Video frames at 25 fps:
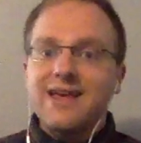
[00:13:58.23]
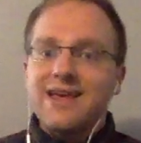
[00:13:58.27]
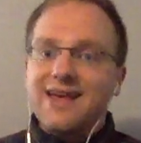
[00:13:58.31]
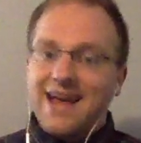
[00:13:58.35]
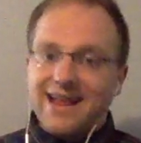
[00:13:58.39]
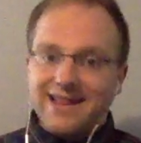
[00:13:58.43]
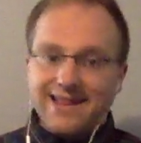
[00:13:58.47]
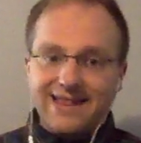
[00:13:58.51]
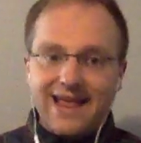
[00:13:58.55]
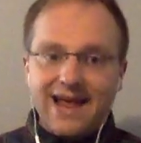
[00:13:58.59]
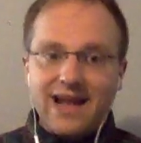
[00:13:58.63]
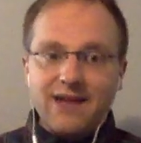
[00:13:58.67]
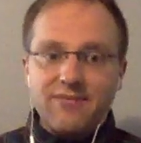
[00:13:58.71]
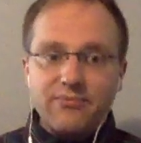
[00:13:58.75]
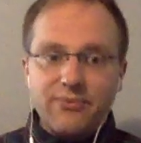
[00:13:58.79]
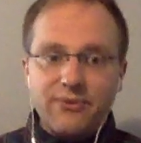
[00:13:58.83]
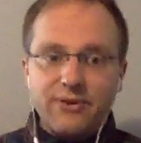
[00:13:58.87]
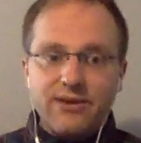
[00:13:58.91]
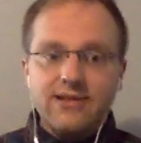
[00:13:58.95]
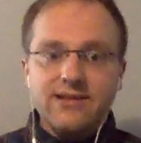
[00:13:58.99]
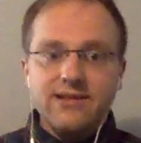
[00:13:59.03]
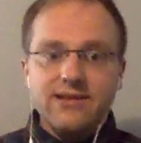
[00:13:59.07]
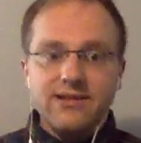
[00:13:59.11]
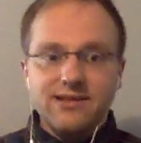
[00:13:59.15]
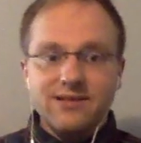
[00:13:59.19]
At that
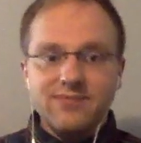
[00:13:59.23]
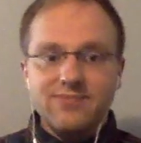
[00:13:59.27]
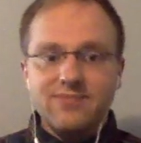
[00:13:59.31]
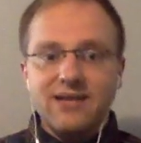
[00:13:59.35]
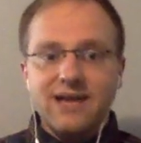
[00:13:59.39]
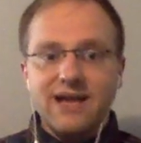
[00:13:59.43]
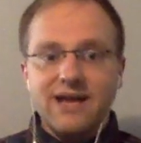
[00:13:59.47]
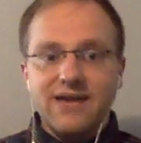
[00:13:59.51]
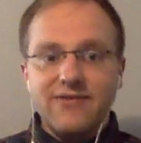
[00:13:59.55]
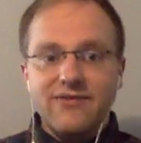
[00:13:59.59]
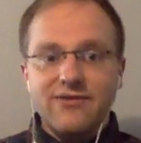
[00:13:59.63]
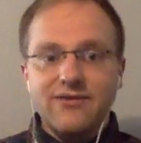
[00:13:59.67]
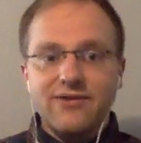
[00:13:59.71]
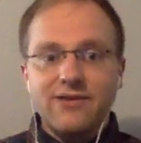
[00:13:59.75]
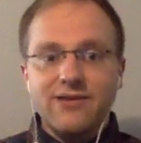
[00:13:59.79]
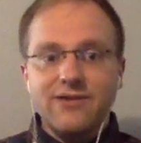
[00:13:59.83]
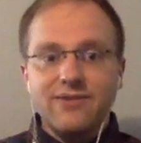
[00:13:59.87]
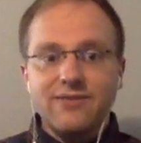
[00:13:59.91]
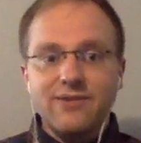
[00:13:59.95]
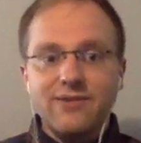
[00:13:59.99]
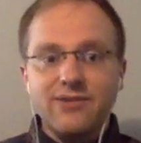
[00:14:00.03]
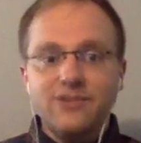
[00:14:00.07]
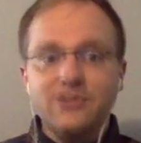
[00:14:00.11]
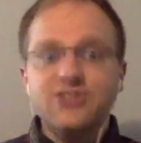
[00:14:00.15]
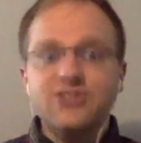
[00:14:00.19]
point, they'll apply for an
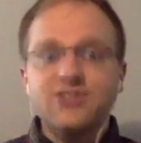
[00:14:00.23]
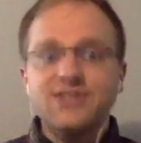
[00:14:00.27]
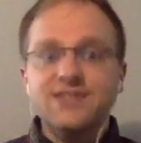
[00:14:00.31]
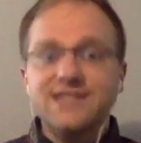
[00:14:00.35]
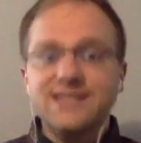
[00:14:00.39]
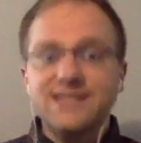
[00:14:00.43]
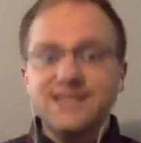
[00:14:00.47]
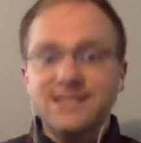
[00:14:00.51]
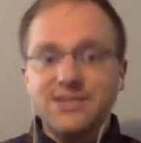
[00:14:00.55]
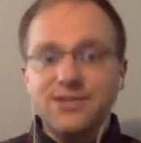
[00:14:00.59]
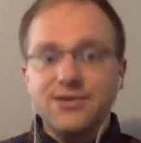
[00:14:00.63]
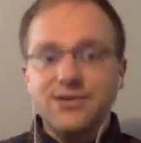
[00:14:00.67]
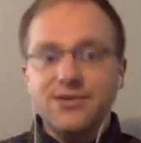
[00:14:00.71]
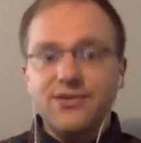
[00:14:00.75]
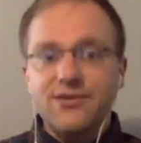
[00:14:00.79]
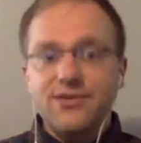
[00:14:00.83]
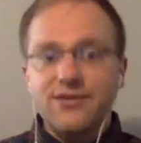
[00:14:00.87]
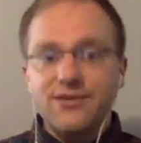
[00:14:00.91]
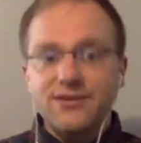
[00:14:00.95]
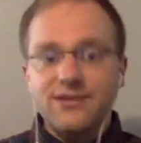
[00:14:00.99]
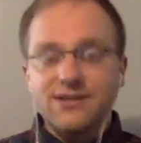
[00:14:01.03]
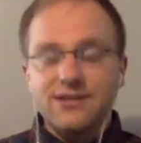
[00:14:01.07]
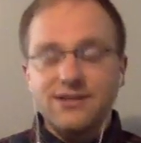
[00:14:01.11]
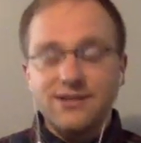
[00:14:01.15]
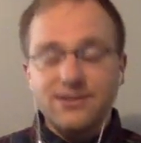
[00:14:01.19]
emergency
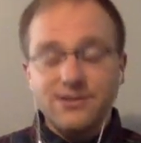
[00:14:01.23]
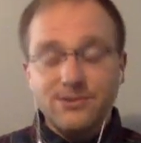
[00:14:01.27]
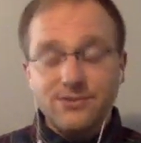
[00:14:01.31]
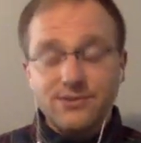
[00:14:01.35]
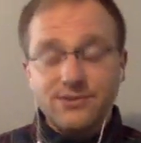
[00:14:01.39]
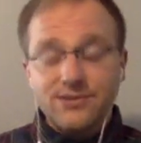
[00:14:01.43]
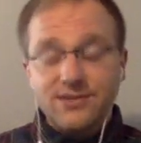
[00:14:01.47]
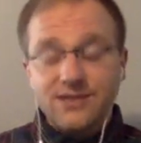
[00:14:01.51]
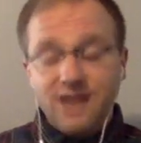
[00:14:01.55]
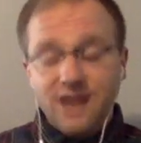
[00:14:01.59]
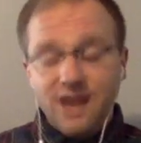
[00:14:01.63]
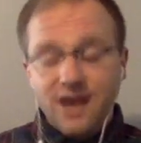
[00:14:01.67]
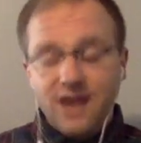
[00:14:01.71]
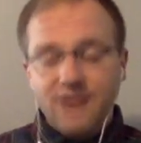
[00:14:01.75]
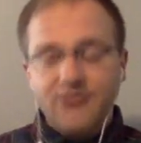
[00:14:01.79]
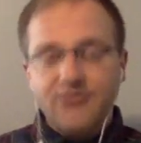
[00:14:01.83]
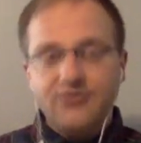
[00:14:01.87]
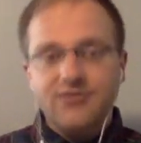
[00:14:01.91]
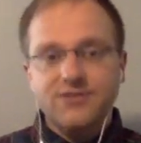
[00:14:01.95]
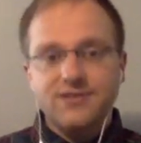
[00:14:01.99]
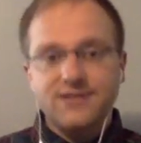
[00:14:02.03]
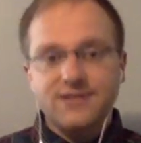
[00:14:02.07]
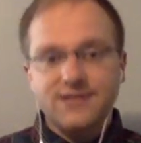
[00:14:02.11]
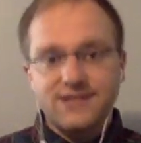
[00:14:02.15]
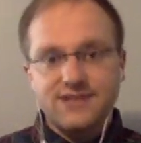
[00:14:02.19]
use
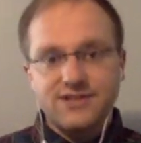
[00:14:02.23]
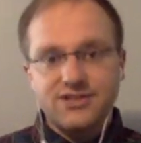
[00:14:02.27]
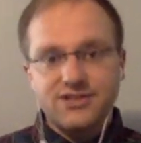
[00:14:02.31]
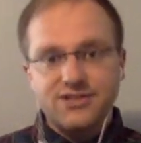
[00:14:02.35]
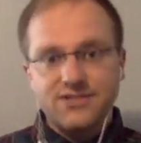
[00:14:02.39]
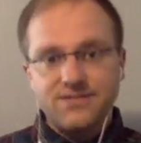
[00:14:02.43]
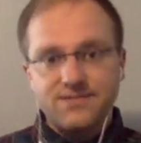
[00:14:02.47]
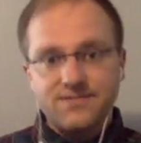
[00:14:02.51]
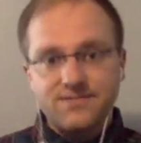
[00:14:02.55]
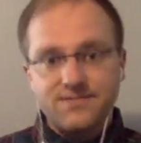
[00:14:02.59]
authorization.